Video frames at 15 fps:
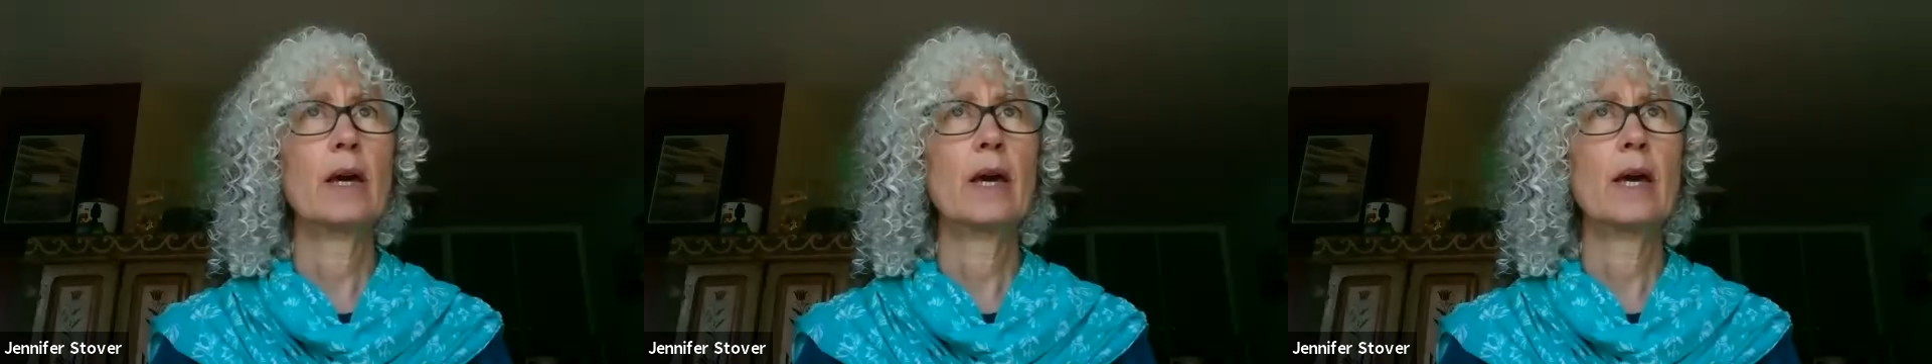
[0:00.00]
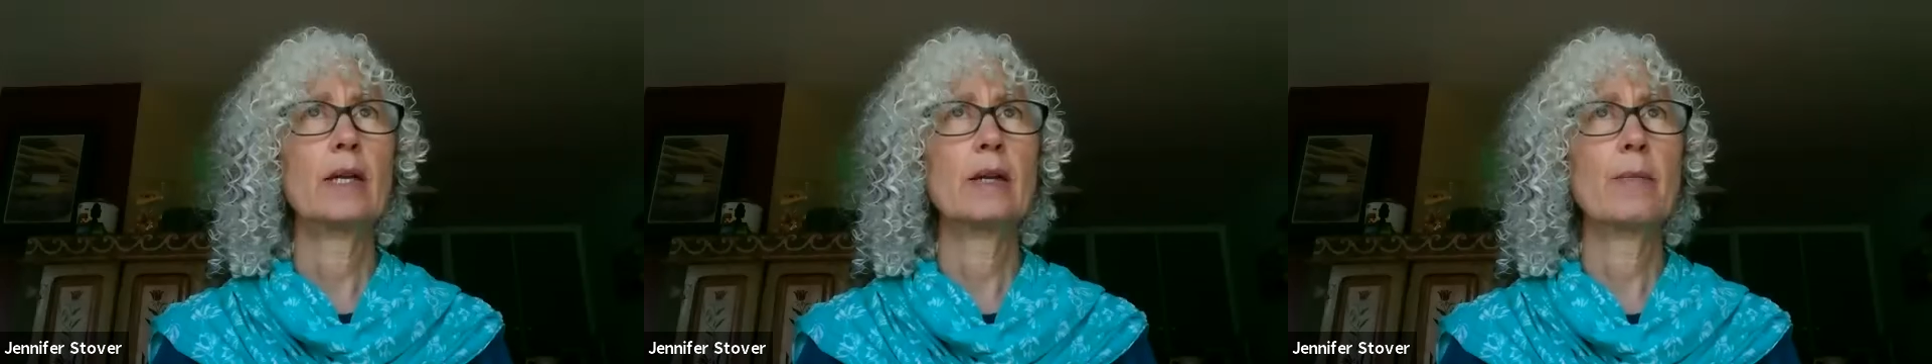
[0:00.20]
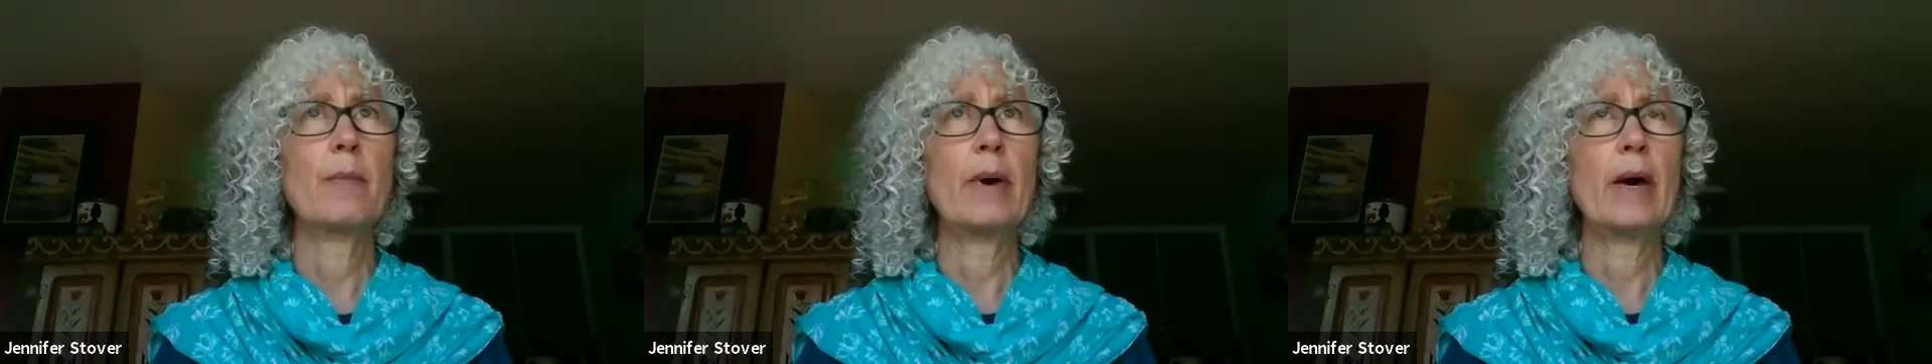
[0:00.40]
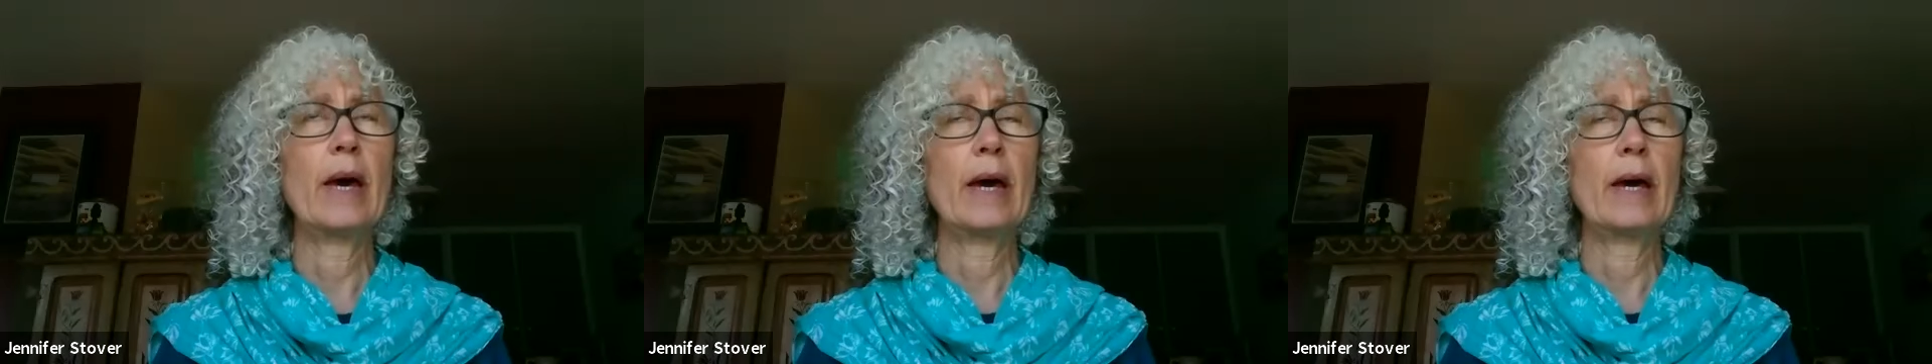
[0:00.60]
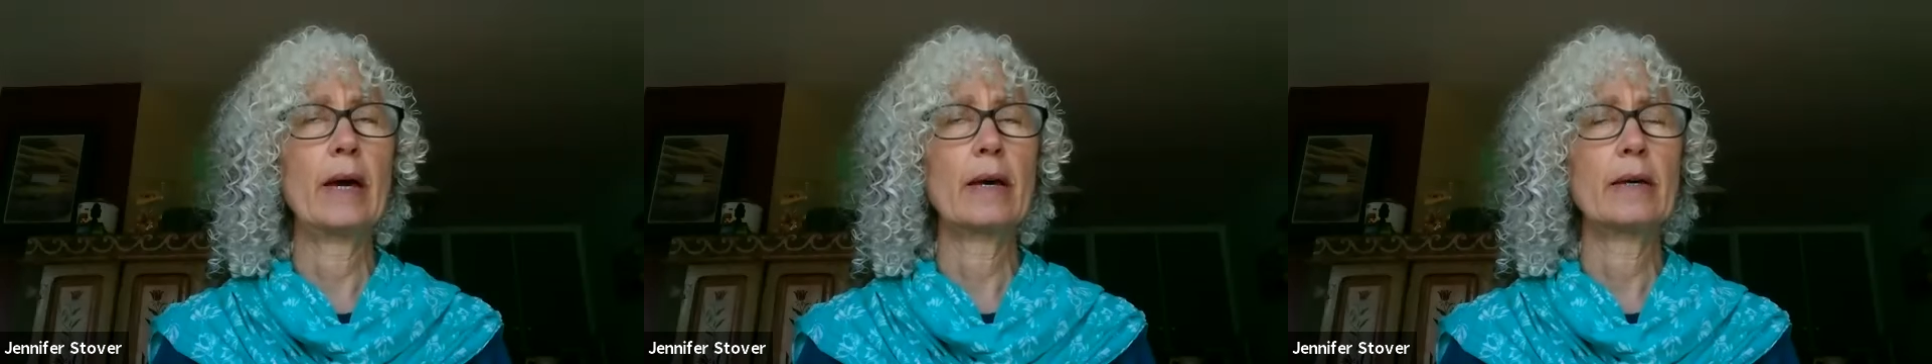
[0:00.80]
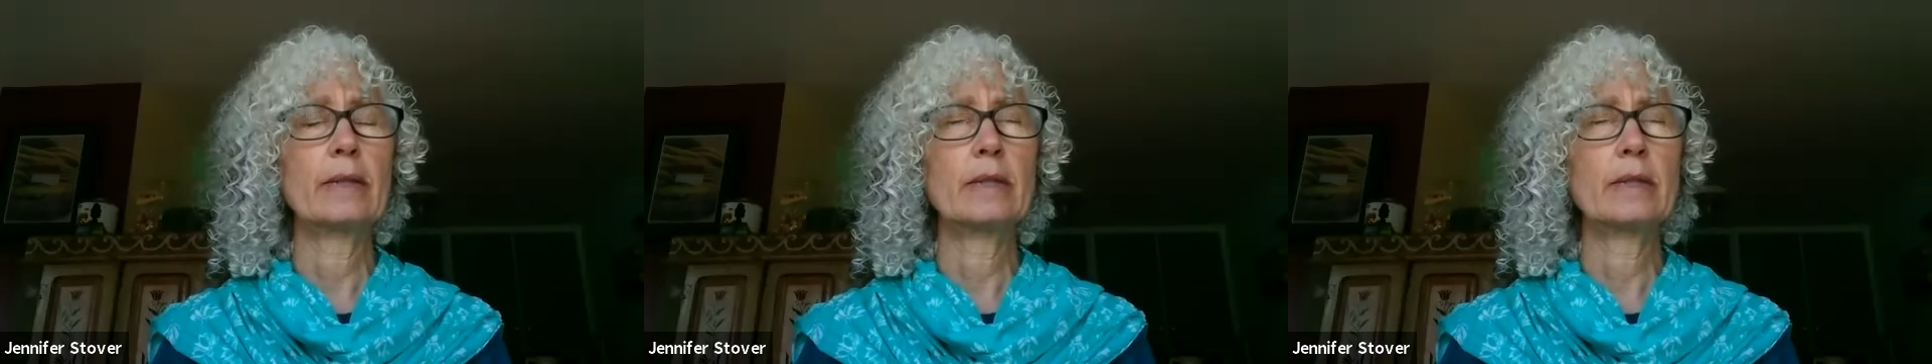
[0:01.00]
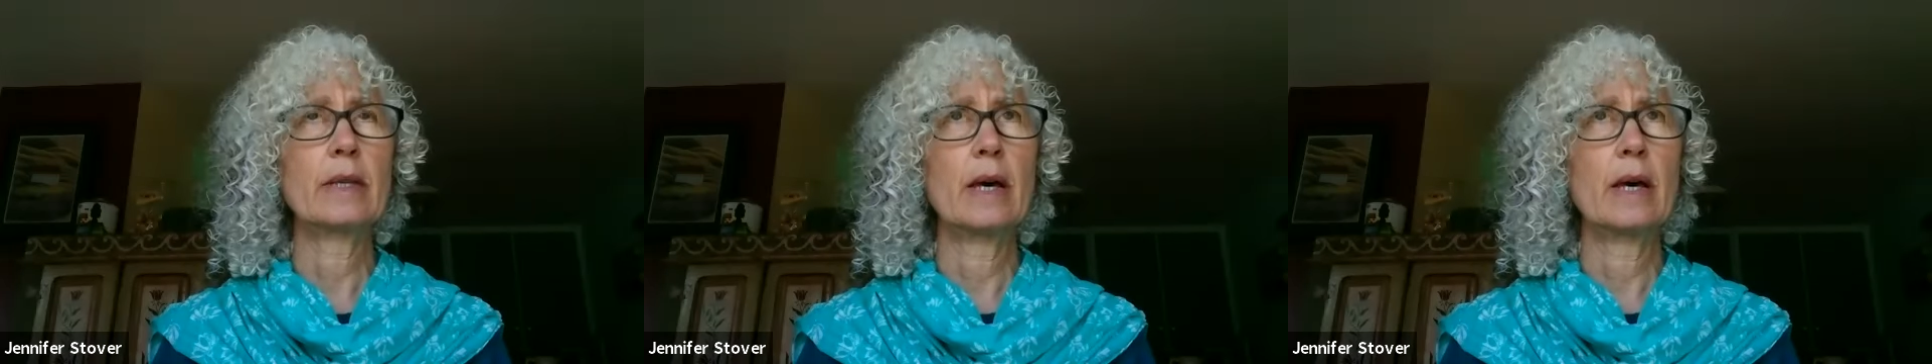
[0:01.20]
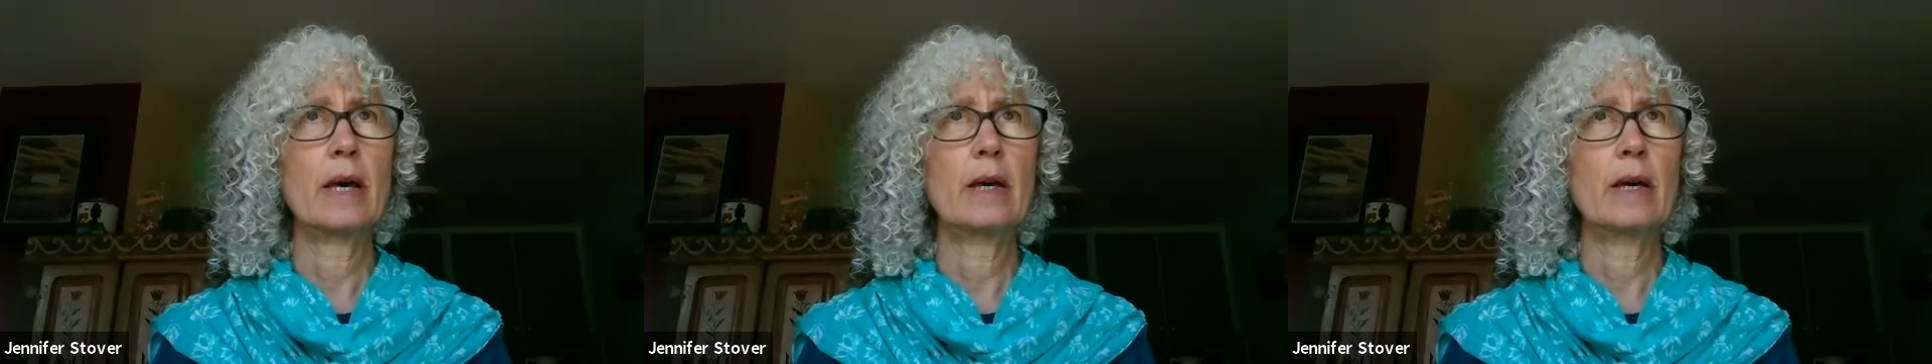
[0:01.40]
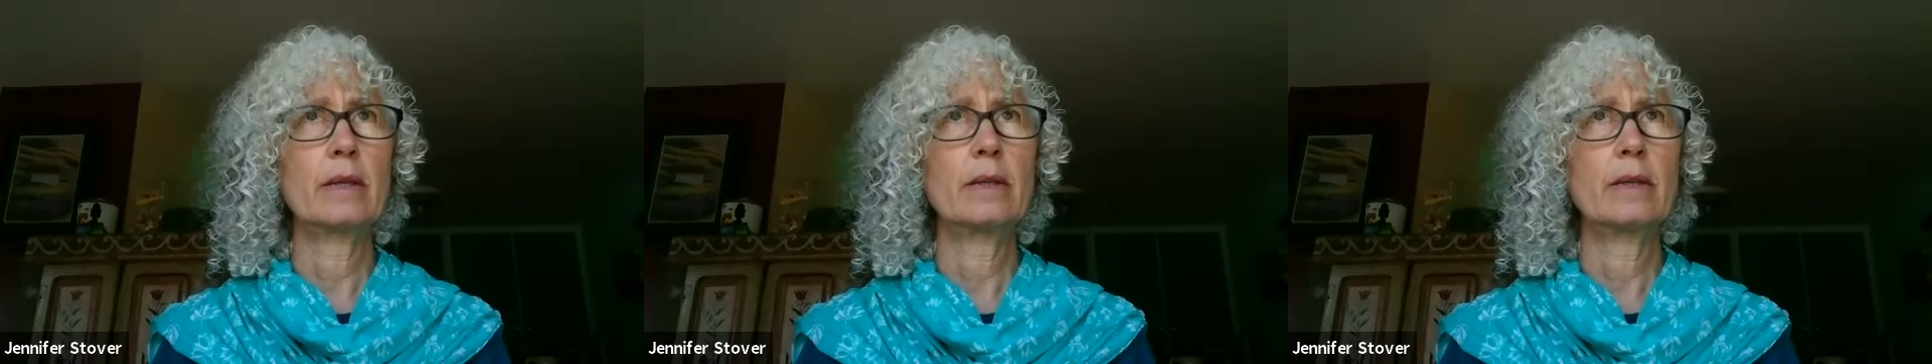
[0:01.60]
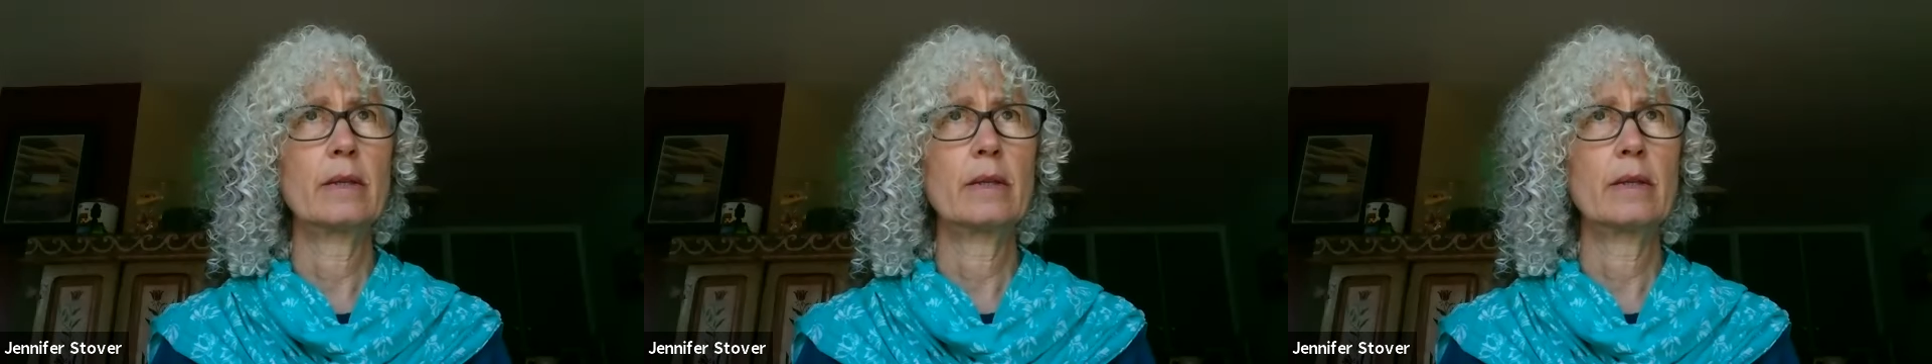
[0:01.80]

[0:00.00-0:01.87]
and a back side.